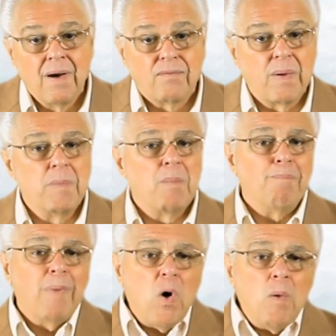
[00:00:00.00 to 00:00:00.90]
From the
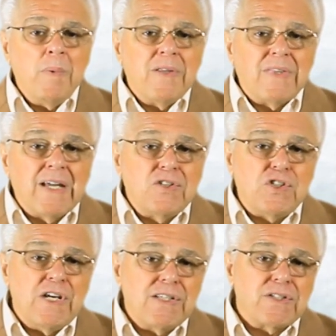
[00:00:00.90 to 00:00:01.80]
moment that
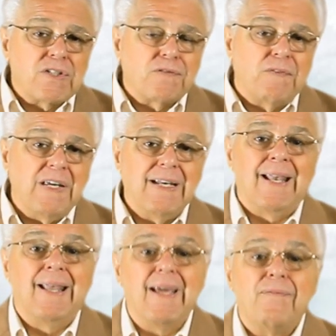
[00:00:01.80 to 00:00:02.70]
Jesus' feet
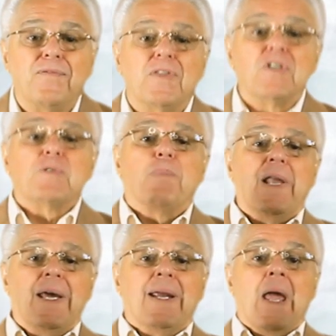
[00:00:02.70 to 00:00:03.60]
left this
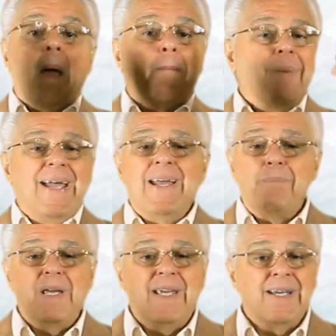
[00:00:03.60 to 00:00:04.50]
planet, man
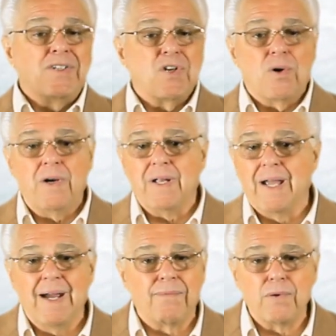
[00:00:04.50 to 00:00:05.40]
began turning
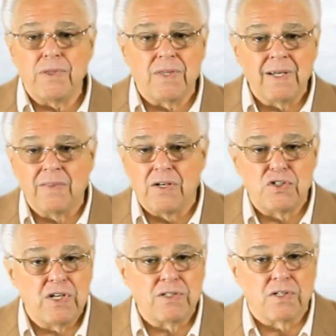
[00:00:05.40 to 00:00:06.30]
everything that
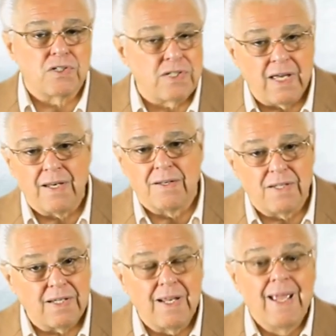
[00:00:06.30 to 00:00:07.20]
Jesus said and
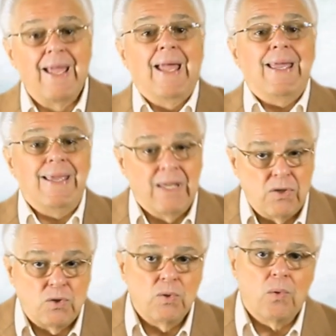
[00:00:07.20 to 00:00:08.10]
did
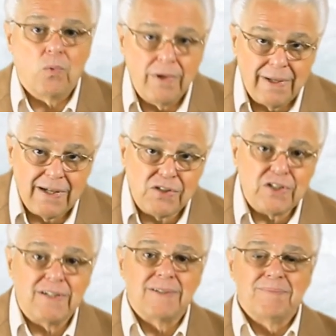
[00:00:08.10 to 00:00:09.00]
into a religion.